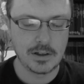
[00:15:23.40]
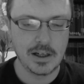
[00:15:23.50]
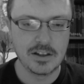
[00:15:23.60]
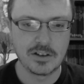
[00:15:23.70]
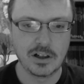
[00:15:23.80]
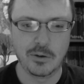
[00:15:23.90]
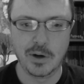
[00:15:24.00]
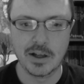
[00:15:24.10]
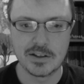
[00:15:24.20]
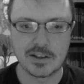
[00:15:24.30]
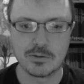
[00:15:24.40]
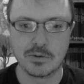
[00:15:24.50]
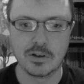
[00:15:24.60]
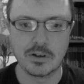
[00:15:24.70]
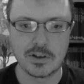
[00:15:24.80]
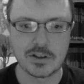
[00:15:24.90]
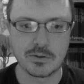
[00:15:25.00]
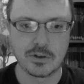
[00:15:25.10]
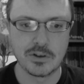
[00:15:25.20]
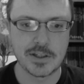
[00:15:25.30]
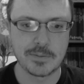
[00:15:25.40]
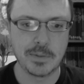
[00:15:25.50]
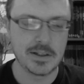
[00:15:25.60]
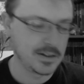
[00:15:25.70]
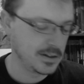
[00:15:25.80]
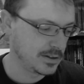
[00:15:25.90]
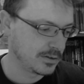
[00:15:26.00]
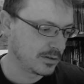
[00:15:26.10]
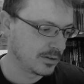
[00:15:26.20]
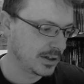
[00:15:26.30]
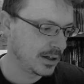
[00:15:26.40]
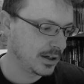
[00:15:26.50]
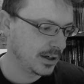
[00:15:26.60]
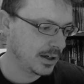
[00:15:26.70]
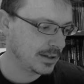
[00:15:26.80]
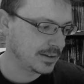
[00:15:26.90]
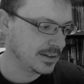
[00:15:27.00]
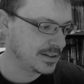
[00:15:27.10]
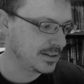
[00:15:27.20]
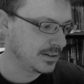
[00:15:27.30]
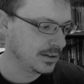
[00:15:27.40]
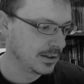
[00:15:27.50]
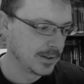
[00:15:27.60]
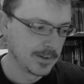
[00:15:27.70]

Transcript: intolerance to a certain species or ethnicity.